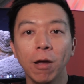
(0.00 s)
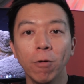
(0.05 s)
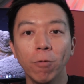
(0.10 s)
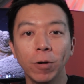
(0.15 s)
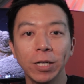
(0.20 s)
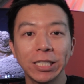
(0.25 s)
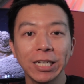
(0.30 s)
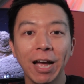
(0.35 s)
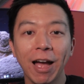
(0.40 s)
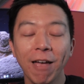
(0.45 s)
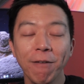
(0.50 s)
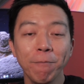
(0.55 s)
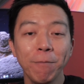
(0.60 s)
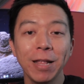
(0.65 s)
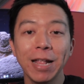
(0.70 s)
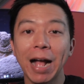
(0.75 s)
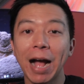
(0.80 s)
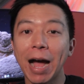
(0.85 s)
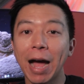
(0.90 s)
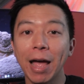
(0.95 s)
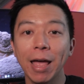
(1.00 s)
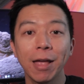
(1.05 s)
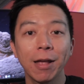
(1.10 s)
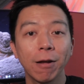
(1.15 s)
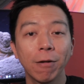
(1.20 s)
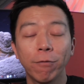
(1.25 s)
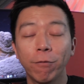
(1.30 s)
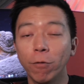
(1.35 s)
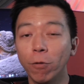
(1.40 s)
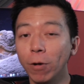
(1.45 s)
which I've been
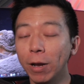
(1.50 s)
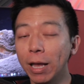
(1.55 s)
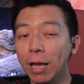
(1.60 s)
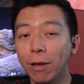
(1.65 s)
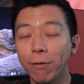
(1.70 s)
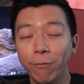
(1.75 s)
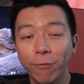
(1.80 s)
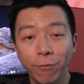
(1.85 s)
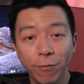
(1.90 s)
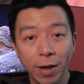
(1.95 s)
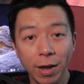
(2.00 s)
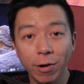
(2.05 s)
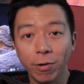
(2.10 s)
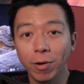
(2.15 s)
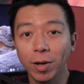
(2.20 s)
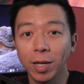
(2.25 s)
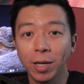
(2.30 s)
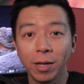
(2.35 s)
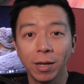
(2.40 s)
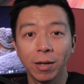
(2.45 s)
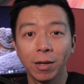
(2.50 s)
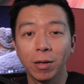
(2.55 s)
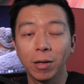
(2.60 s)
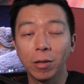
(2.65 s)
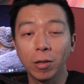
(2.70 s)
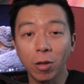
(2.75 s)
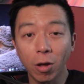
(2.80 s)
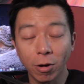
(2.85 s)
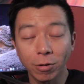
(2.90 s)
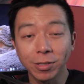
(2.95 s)
eyeing for a very
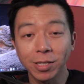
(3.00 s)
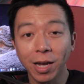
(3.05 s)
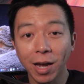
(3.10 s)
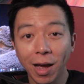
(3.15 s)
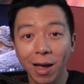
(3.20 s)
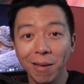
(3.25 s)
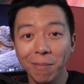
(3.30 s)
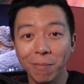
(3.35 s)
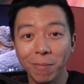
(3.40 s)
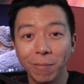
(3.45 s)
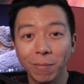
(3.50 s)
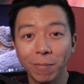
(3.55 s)
long time.